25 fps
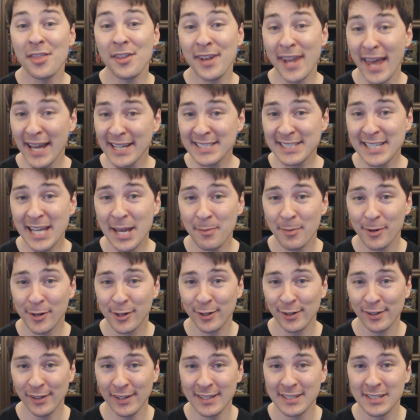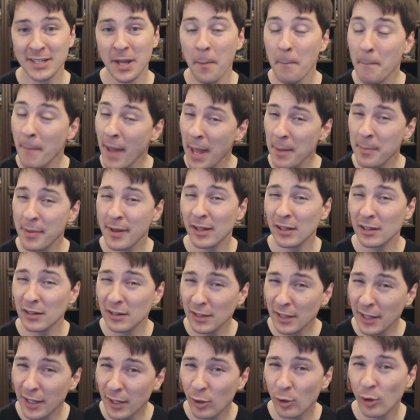The next game on our list may be a
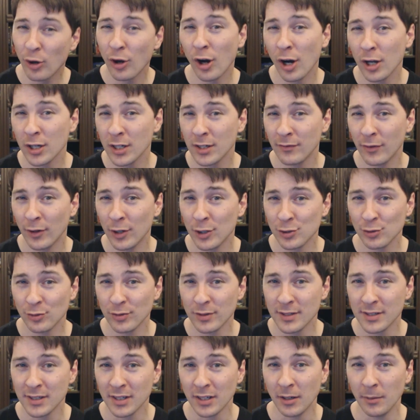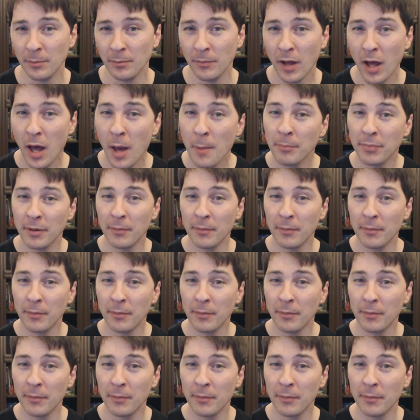little controversial to some,